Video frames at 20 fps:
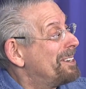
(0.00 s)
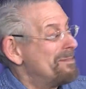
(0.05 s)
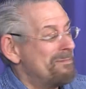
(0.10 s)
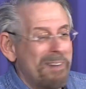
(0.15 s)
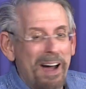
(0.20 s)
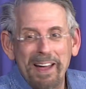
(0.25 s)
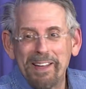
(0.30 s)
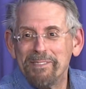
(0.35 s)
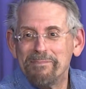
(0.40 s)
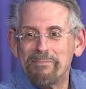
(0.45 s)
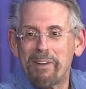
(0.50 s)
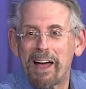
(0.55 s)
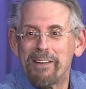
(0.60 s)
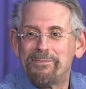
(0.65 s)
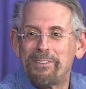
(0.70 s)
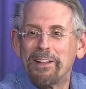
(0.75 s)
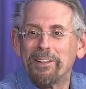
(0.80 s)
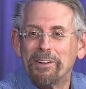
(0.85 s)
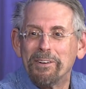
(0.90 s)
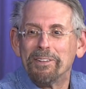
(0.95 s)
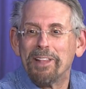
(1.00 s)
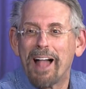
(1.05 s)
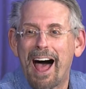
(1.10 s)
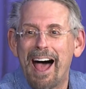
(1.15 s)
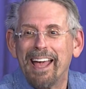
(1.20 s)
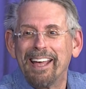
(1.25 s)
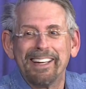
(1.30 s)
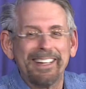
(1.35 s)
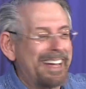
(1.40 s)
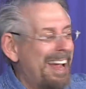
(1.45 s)
My, my fellow
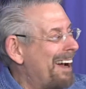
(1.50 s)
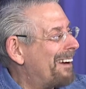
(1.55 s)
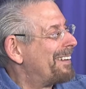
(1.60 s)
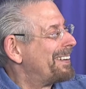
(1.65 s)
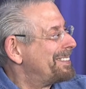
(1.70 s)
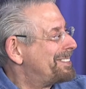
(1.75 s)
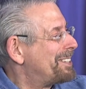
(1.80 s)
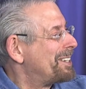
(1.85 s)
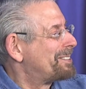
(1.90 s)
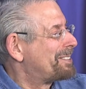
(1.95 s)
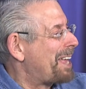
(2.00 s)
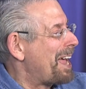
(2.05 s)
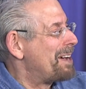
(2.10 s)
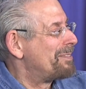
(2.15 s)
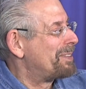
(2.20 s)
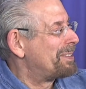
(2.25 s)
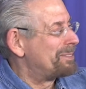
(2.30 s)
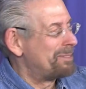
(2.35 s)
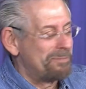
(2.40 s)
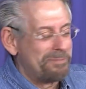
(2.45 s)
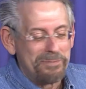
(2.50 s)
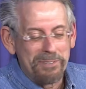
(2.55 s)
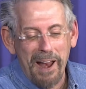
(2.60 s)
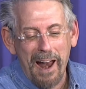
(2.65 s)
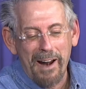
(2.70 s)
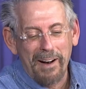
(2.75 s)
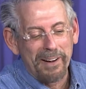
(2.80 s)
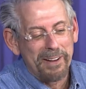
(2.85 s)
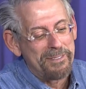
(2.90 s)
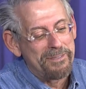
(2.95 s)
lion, Gary, just gave a
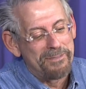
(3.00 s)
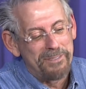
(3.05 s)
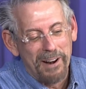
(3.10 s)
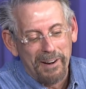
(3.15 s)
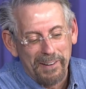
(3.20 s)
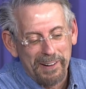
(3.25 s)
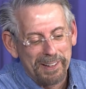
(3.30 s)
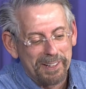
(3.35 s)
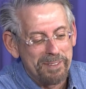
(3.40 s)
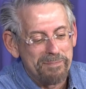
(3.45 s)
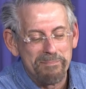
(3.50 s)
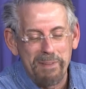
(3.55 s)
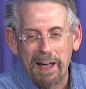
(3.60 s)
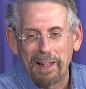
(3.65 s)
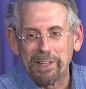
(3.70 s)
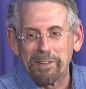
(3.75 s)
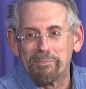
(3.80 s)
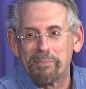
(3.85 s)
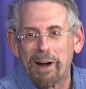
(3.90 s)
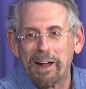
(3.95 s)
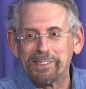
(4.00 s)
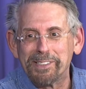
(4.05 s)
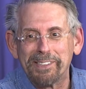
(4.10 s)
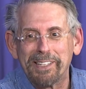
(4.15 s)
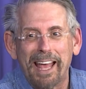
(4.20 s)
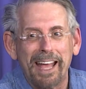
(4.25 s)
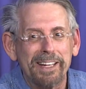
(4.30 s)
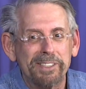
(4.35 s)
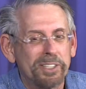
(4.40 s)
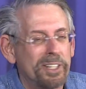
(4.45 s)
very, very compelling
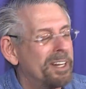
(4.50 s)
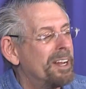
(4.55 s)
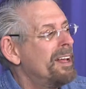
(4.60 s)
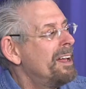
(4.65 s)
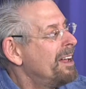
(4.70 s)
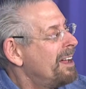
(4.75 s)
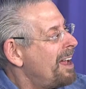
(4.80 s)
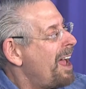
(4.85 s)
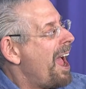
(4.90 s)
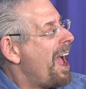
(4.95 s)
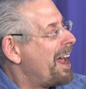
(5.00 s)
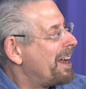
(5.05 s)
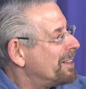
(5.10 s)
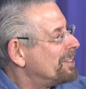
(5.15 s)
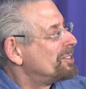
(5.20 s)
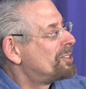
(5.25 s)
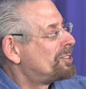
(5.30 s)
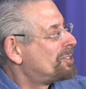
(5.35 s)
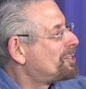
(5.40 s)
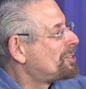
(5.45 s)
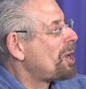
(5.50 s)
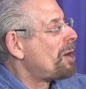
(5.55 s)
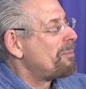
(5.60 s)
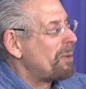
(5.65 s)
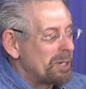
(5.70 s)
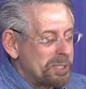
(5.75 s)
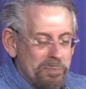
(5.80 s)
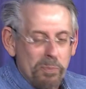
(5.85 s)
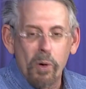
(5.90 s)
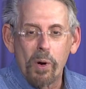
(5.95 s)
presentation and is so
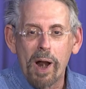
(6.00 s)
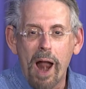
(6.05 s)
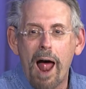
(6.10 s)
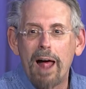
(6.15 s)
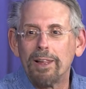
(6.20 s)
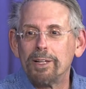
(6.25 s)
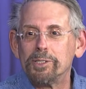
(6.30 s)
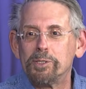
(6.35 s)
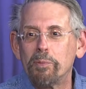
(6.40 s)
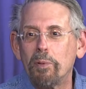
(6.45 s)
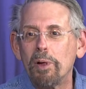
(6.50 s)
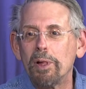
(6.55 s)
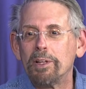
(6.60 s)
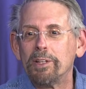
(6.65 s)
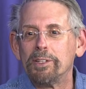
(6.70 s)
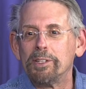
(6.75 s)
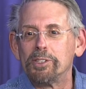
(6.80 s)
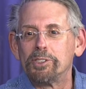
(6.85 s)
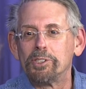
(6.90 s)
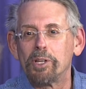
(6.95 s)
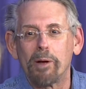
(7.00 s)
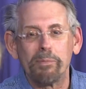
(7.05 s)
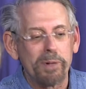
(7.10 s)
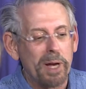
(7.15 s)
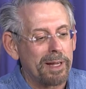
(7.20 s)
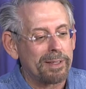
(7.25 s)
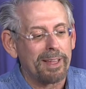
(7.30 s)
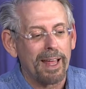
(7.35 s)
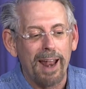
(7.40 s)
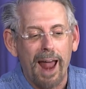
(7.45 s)
much more knowledgeable in this
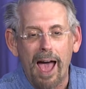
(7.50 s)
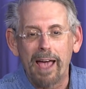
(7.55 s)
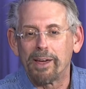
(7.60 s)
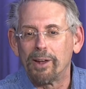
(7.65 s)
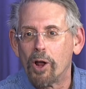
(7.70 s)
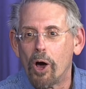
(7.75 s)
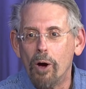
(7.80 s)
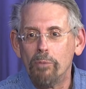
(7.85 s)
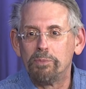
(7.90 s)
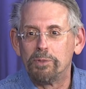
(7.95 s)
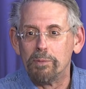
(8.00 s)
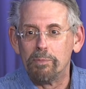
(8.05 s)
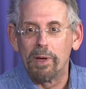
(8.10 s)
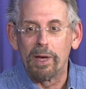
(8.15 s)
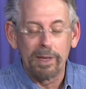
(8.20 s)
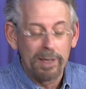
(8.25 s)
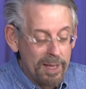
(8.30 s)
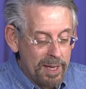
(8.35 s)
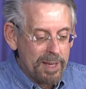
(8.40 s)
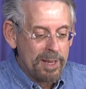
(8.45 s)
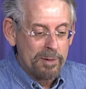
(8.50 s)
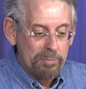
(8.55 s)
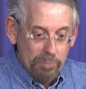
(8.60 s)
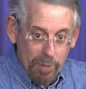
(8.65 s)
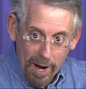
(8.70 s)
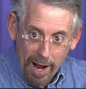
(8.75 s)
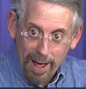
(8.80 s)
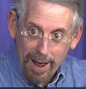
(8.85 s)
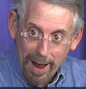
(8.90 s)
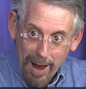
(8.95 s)
subject than I can hope to be, but
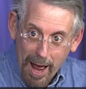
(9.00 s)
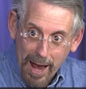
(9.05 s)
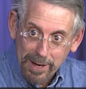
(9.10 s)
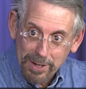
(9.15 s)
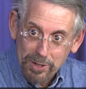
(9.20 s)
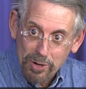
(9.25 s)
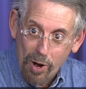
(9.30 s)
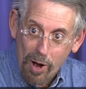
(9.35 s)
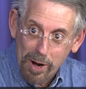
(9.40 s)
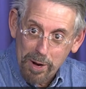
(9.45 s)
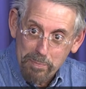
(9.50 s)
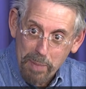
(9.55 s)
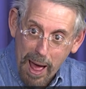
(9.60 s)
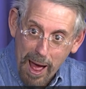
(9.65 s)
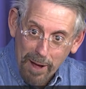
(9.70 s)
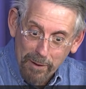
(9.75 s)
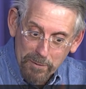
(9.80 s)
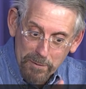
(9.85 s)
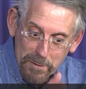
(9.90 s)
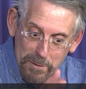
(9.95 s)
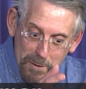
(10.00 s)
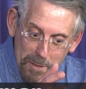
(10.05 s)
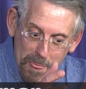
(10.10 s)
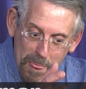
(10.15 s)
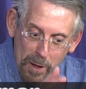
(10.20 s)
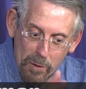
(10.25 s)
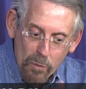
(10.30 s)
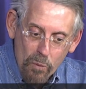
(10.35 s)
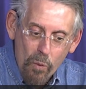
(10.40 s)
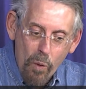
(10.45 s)
I, I can talk about
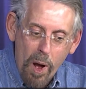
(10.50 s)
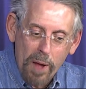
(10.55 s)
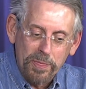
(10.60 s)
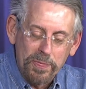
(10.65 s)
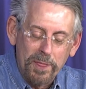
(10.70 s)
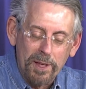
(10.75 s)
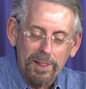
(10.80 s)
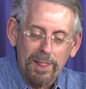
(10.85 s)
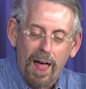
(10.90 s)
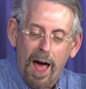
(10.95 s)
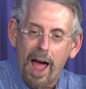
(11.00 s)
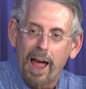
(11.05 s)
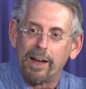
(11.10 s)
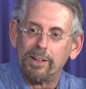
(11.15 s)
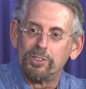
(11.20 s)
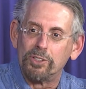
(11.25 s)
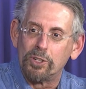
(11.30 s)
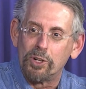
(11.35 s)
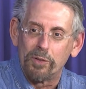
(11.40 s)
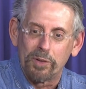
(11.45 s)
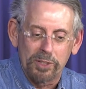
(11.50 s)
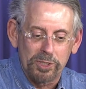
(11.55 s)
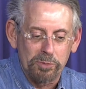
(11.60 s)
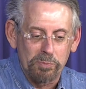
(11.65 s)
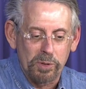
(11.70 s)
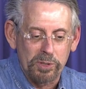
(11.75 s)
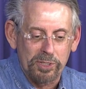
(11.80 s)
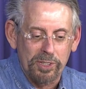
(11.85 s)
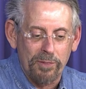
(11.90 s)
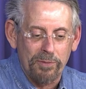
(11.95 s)
what the Lions are doing
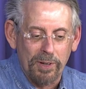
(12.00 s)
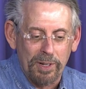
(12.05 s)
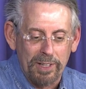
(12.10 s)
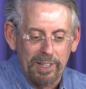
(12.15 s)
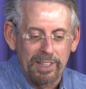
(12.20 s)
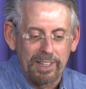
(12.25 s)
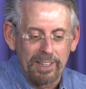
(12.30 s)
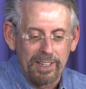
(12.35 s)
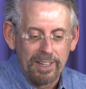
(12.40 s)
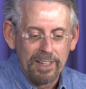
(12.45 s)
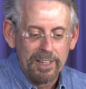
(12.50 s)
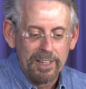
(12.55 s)
specifically